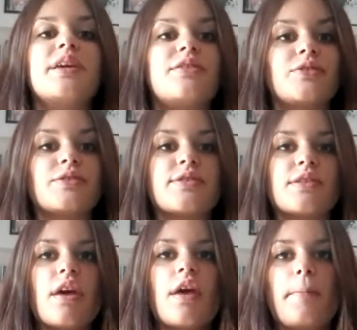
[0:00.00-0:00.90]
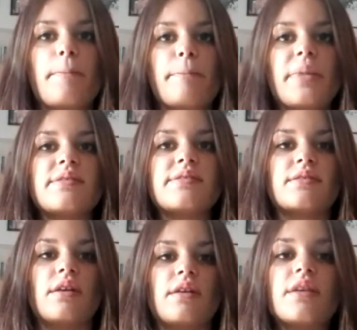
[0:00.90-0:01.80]
Beatles, meets
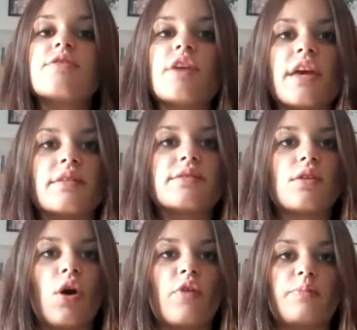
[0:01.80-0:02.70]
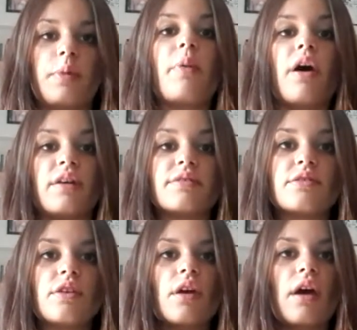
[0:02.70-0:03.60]
the dictates of pop
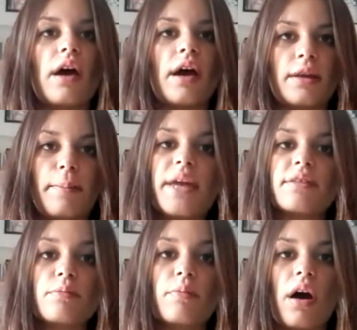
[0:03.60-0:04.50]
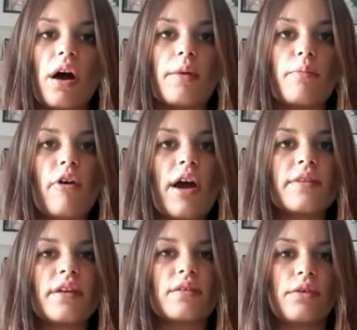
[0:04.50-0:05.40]
art, animated by
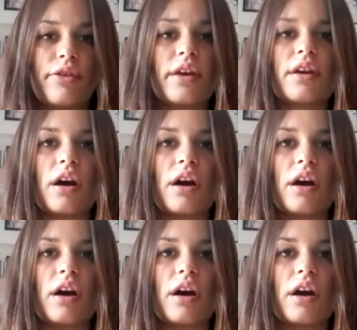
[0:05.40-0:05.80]
bright and thick